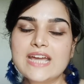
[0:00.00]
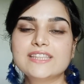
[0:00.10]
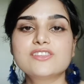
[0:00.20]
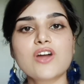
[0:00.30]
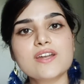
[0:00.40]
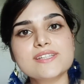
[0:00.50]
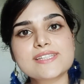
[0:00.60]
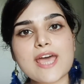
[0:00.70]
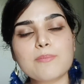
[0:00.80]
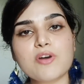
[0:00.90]
The third
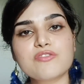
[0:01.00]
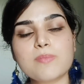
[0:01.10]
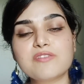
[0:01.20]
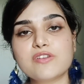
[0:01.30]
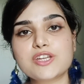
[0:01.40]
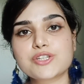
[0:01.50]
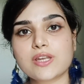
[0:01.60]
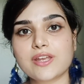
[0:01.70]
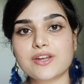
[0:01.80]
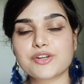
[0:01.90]
step of my facial
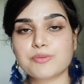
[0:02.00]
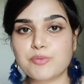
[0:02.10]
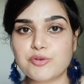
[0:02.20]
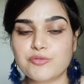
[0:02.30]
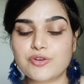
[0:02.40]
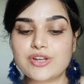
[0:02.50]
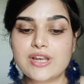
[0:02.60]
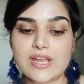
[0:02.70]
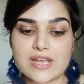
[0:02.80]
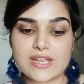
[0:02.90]
hair removal
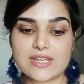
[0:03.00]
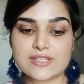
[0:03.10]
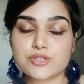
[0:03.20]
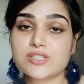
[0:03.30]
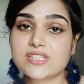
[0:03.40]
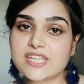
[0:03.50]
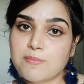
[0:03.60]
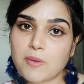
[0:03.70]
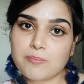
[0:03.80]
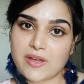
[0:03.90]
is to
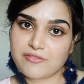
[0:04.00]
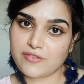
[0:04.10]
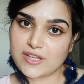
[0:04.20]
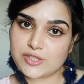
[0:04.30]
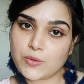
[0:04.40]
steam up my face.